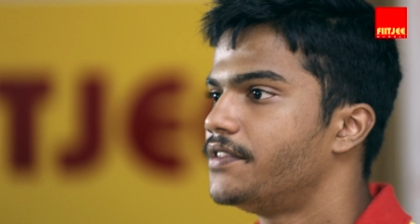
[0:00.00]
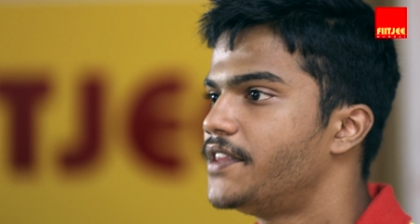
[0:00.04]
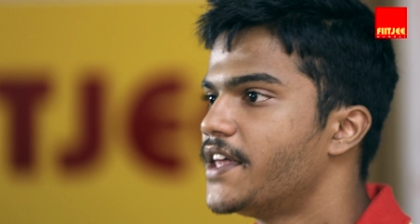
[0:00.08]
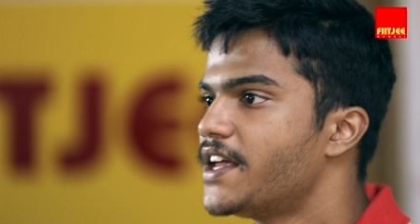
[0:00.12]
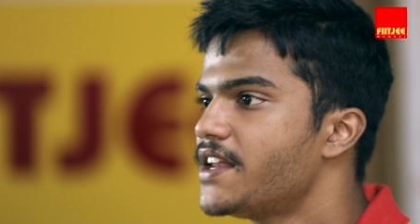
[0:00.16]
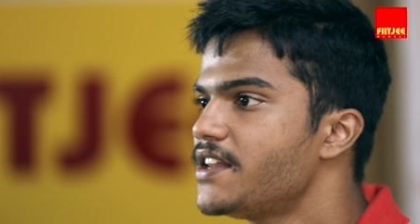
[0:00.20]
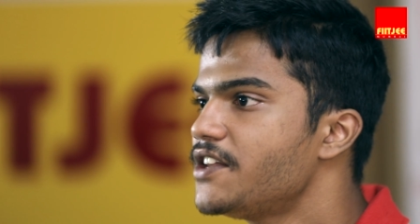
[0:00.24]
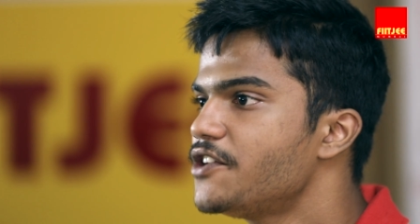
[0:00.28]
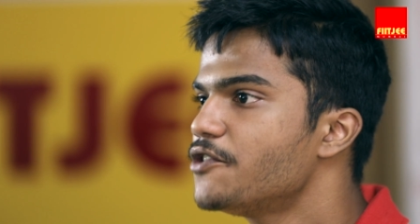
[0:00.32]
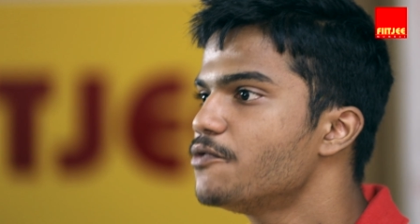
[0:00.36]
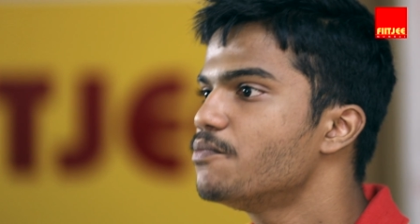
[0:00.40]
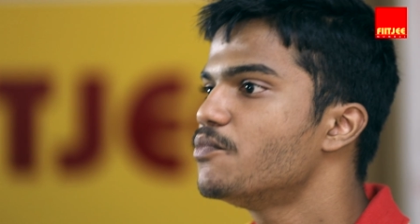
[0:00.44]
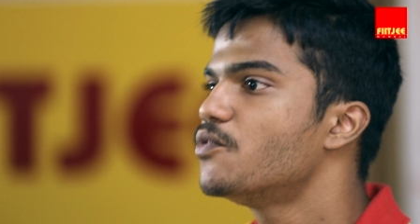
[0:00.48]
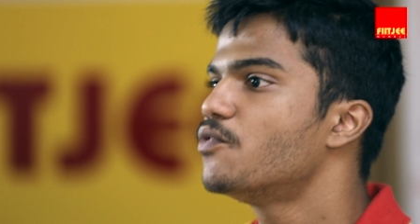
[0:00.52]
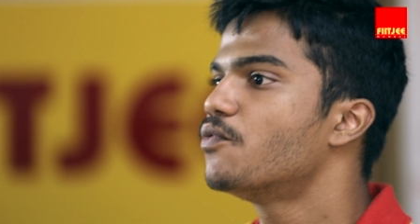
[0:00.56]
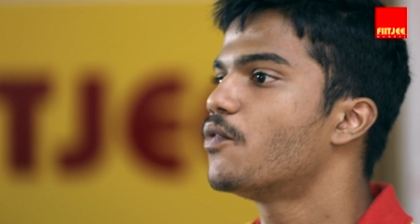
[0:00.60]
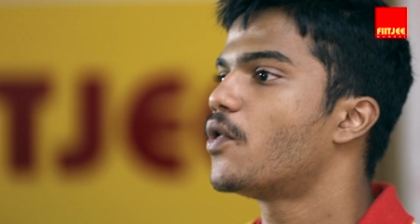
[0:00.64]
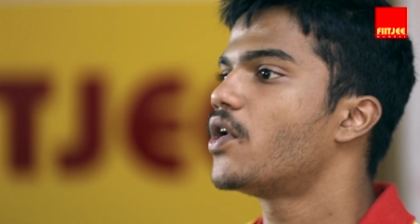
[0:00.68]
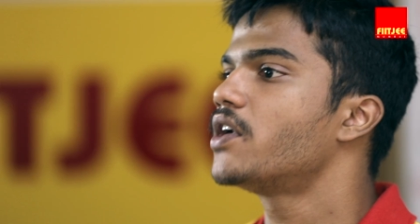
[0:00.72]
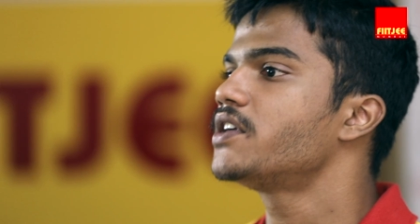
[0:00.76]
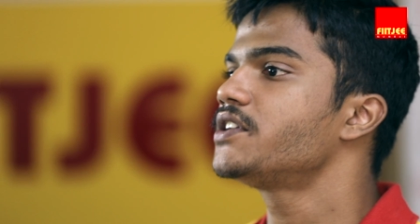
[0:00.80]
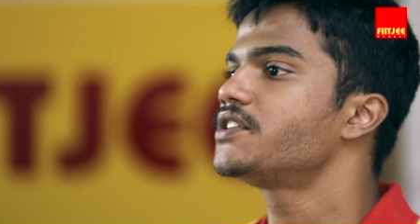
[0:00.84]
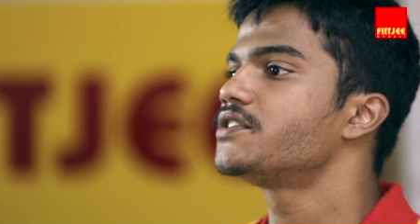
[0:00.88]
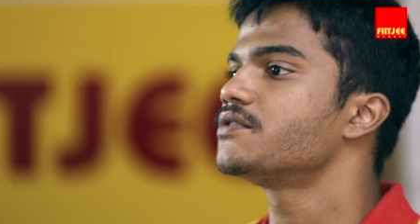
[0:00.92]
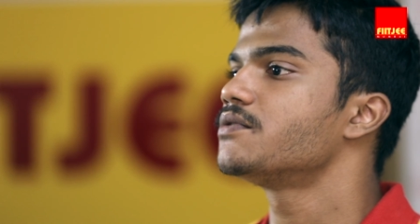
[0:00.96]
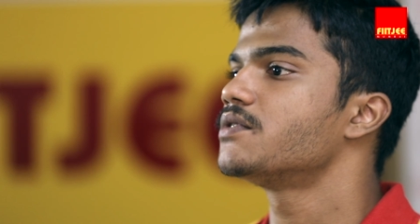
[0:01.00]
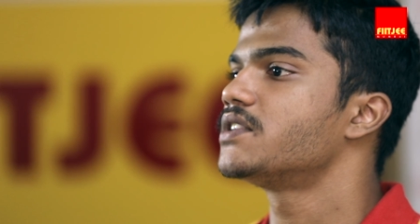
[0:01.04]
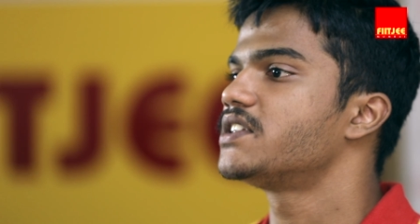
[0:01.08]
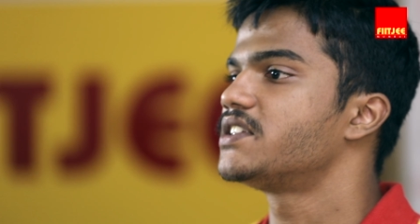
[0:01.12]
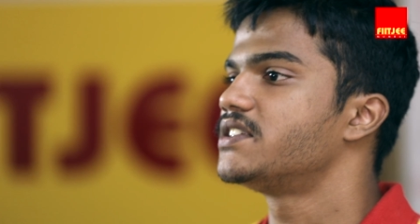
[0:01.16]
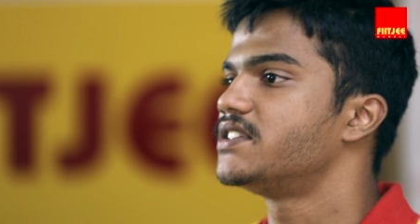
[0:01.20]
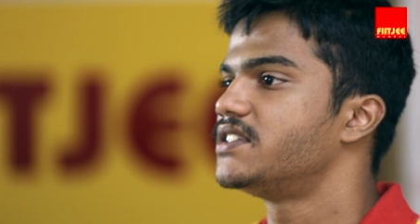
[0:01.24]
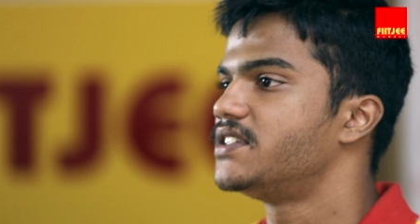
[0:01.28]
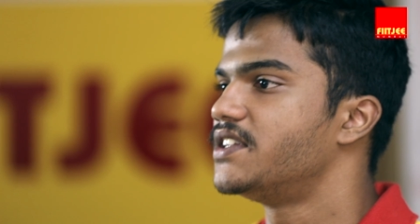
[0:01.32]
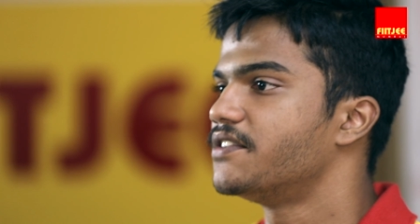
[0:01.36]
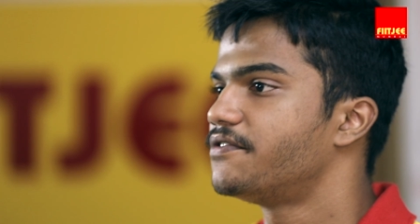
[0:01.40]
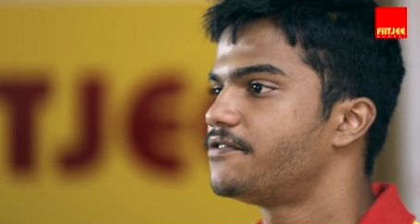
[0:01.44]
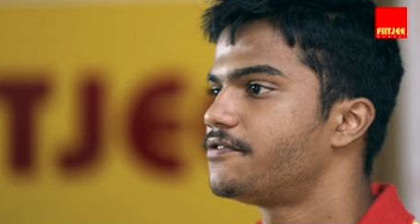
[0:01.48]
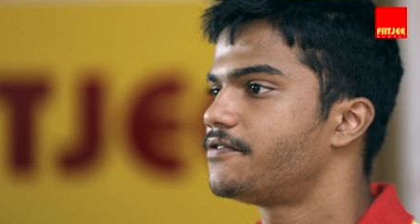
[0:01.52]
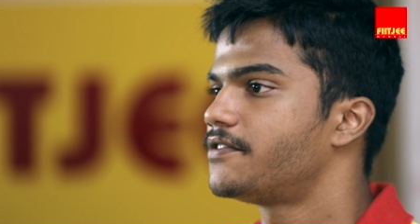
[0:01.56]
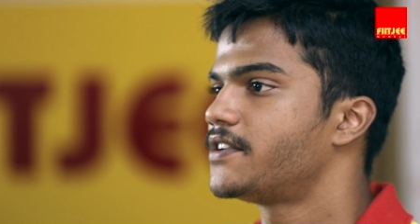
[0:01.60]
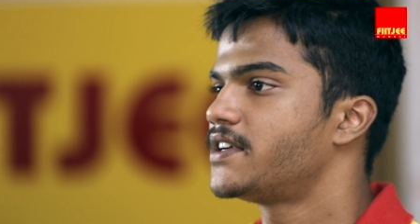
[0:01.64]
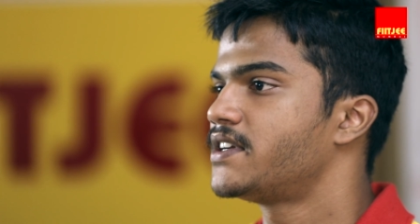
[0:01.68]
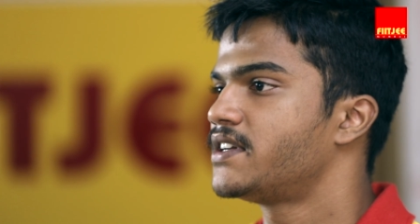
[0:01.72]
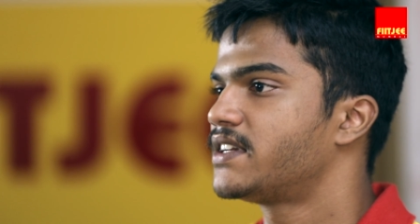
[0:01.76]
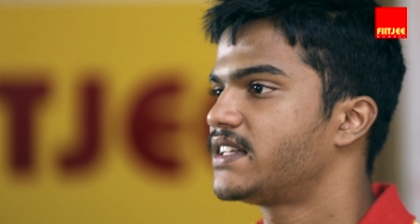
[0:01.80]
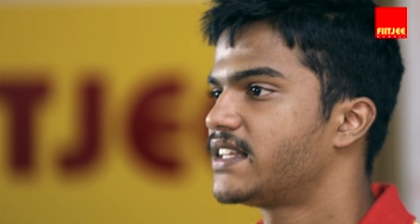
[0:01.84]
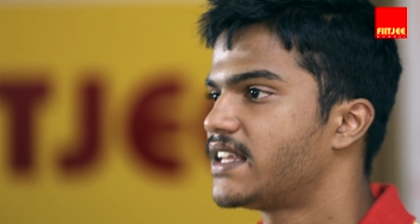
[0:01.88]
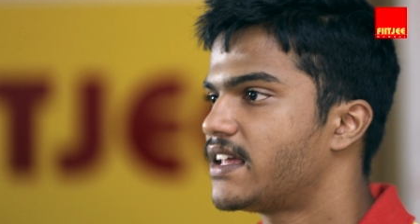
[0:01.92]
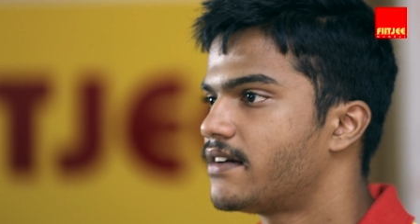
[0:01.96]
then you move on to a
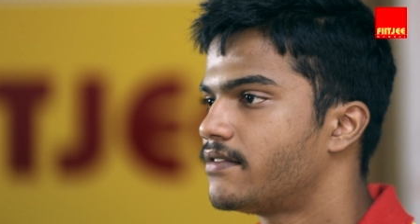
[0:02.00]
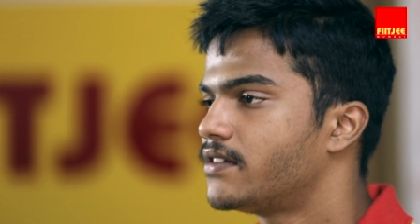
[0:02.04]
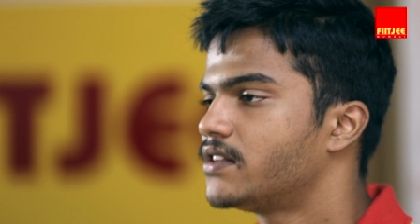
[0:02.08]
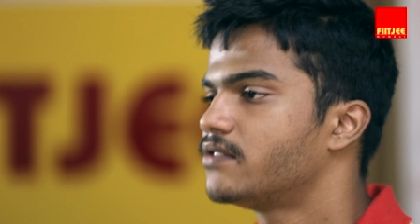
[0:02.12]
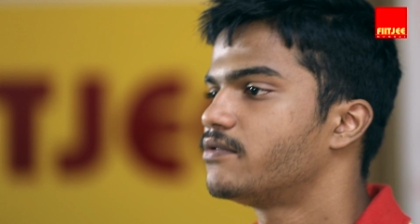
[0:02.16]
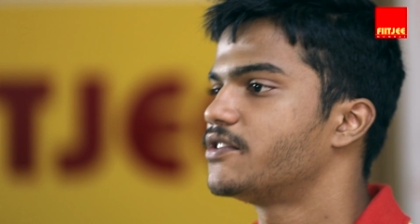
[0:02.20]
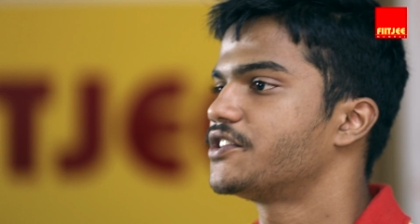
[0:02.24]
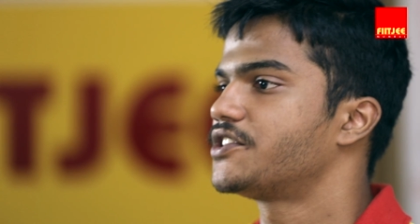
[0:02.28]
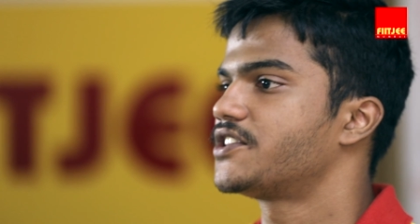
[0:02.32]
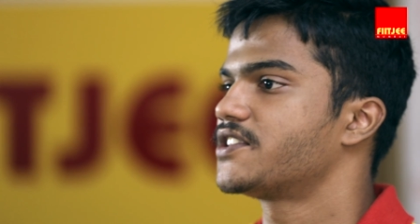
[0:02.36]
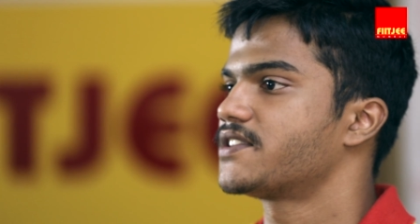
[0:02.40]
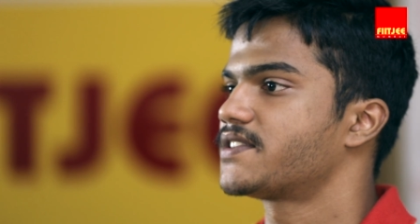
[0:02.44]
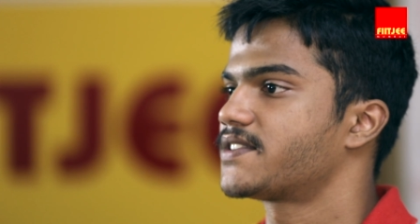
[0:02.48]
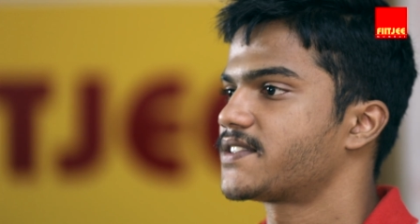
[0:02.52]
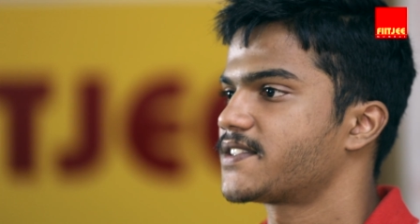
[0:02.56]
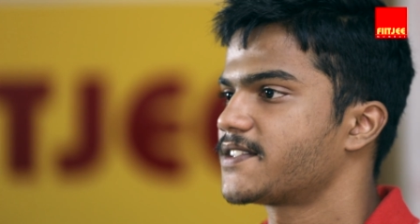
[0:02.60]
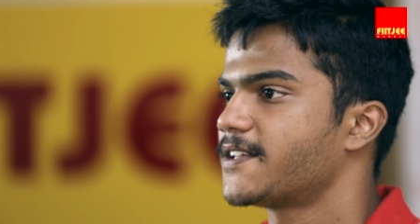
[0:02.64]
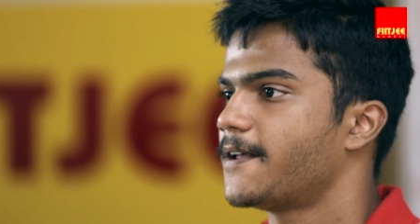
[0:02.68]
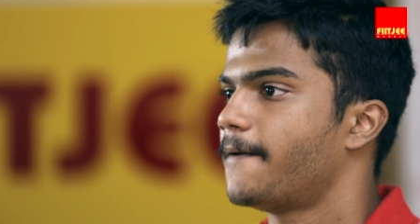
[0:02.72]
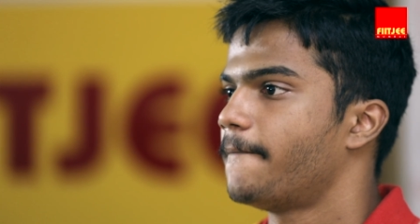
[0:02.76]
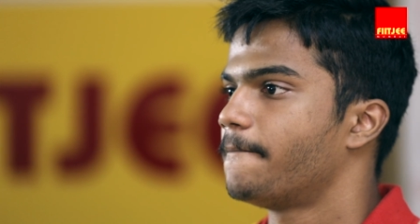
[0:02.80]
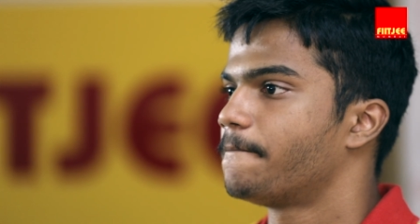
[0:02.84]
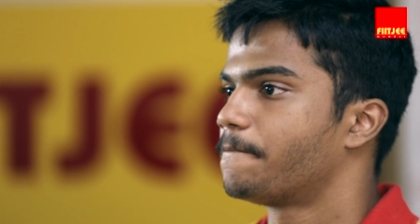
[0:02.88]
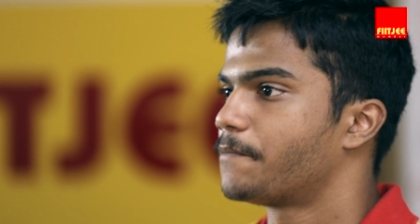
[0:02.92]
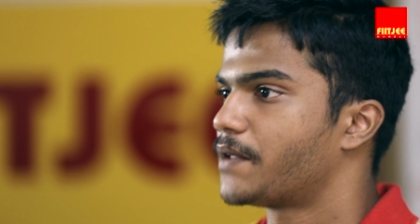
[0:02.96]
different level, which is